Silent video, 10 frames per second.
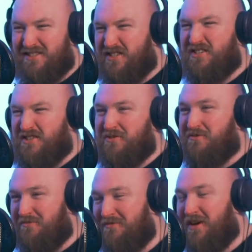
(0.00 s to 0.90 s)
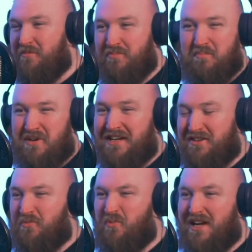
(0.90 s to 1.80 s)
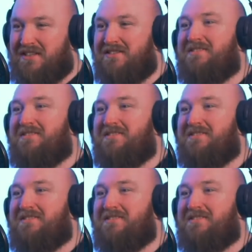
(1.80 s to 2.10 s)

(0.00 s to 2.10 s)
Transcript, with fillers: Look at you, yeah. unprepared and wet.